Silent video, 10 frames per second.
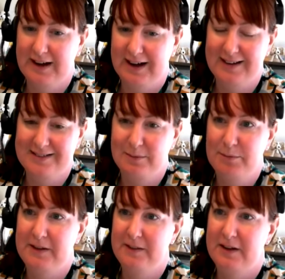are
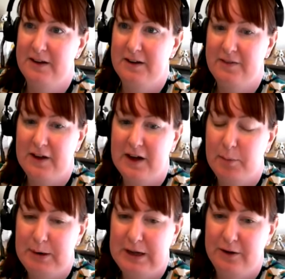something that the
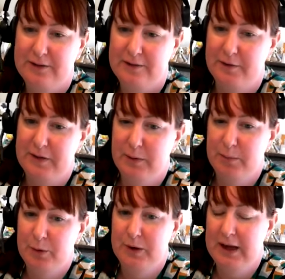company owns, not the
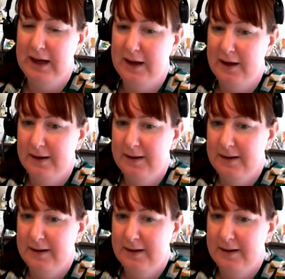employee.